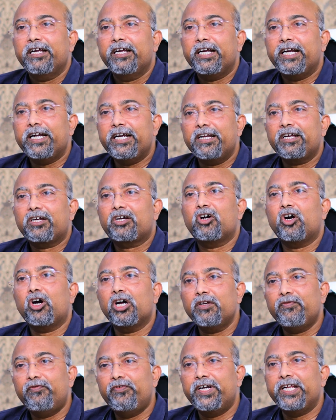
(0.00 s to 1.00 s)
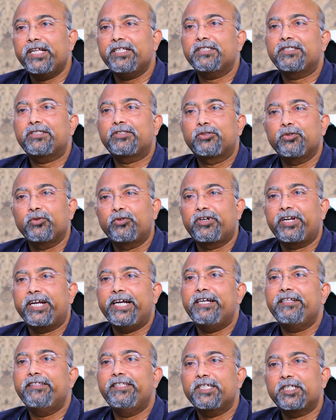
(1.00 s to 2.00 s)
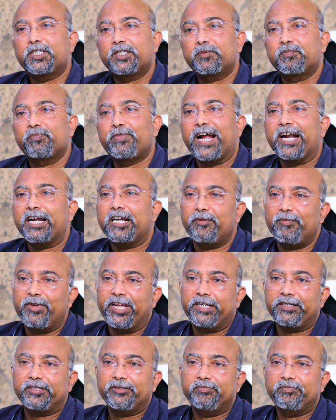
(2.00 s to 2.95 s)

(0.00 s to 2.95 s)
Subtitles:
and confidence to treat this pandemic.